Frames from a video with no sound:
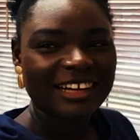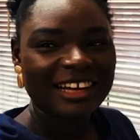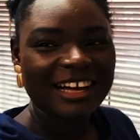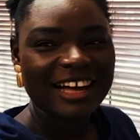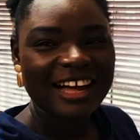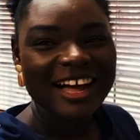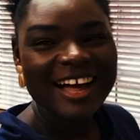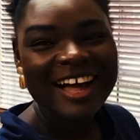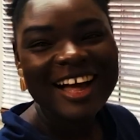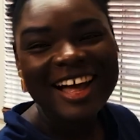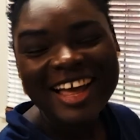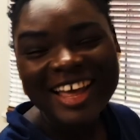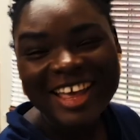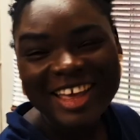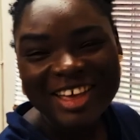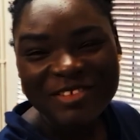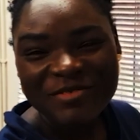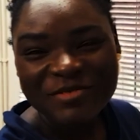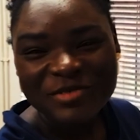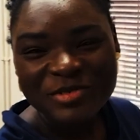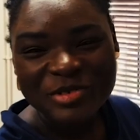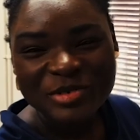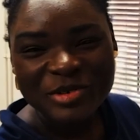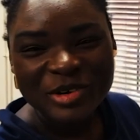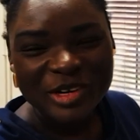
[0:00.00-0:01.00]
Hi
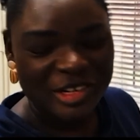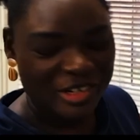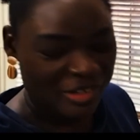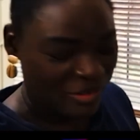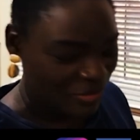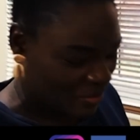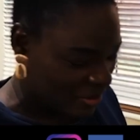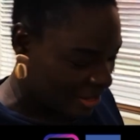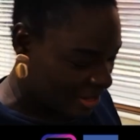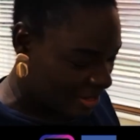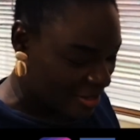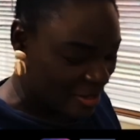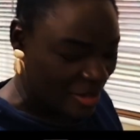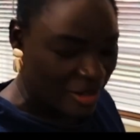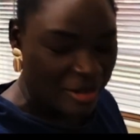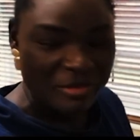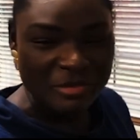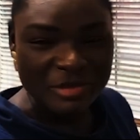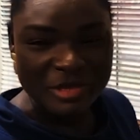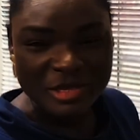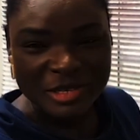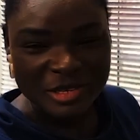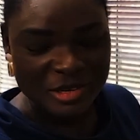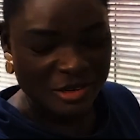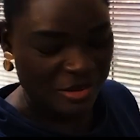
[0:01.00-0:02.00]
everyone, welcome
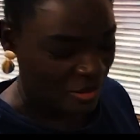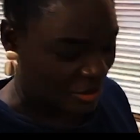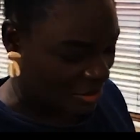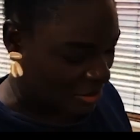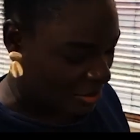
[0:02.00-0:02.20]
to